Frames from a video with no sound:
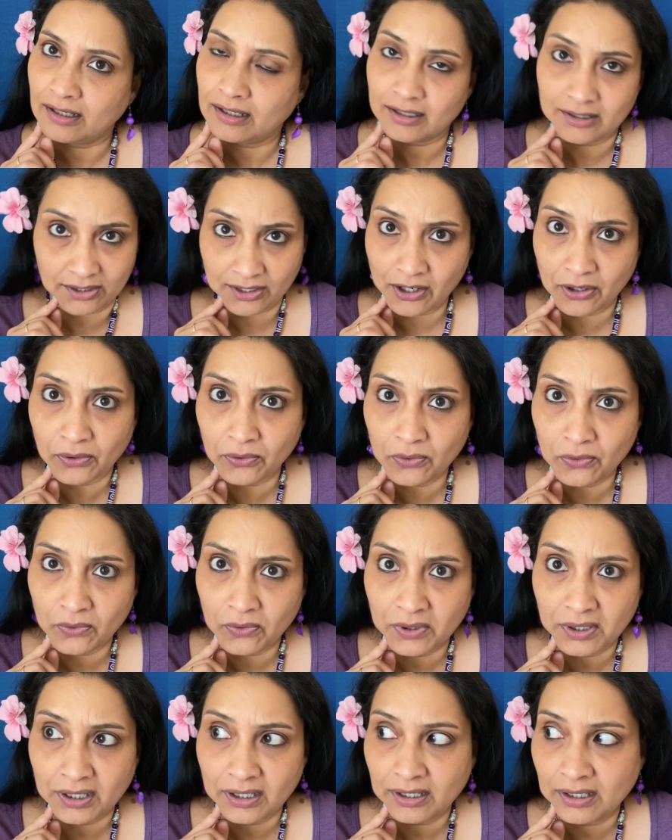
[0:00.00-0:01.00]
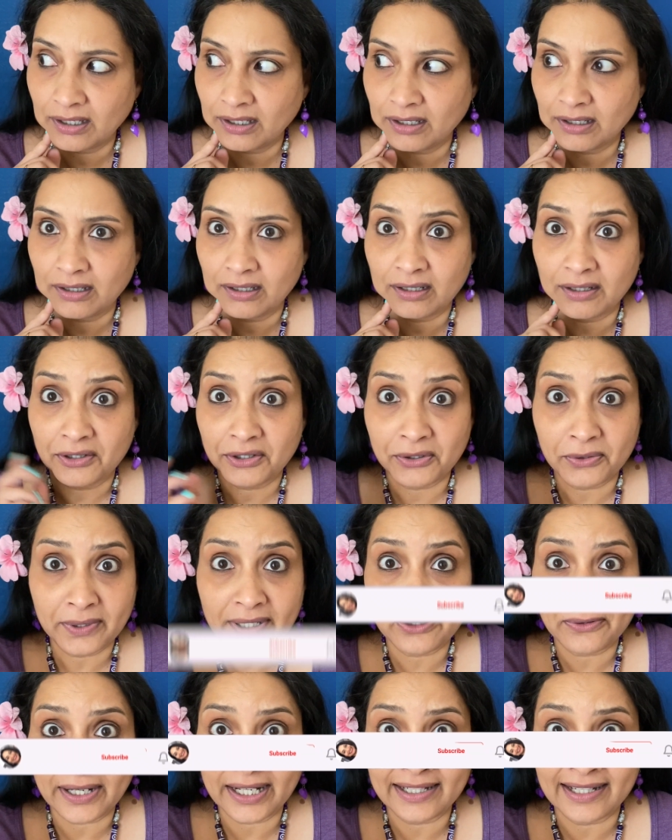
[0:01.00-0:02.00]
No. Do it
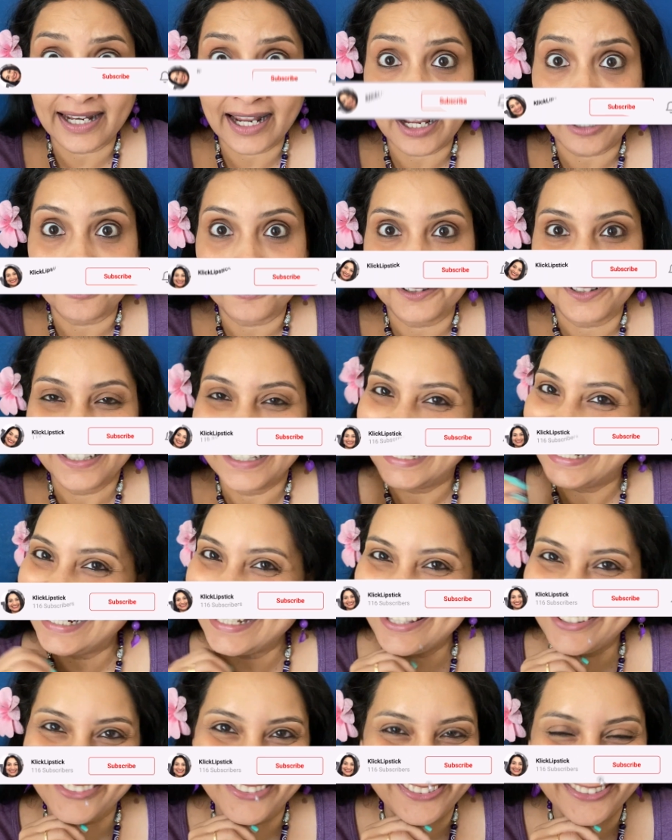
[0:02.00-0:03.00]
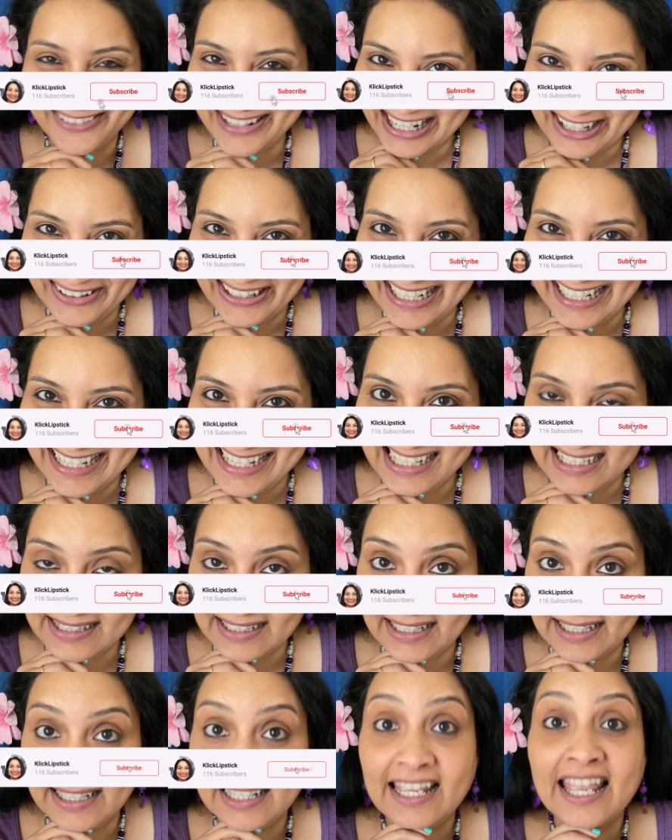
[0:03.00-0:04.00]
right now. It's very
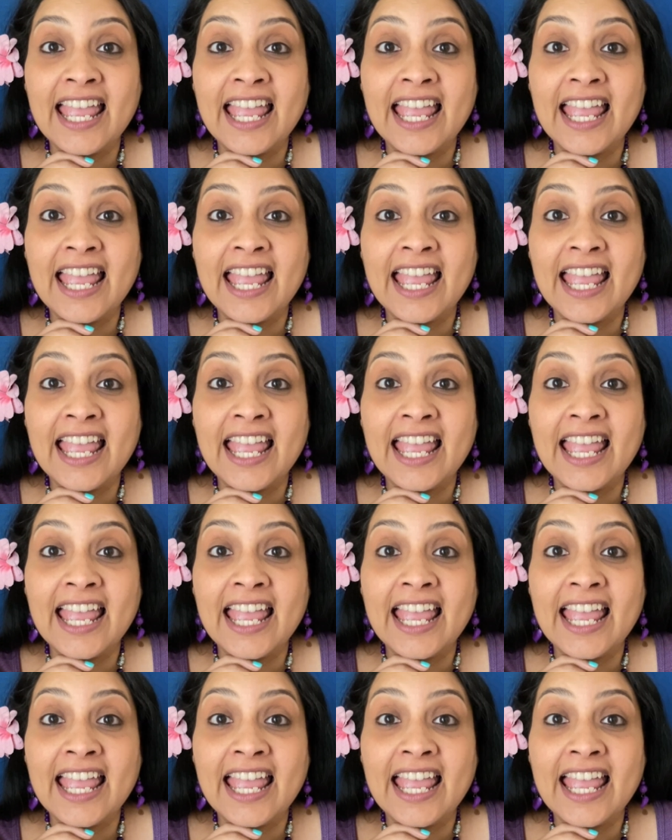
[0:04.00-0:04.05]
easy.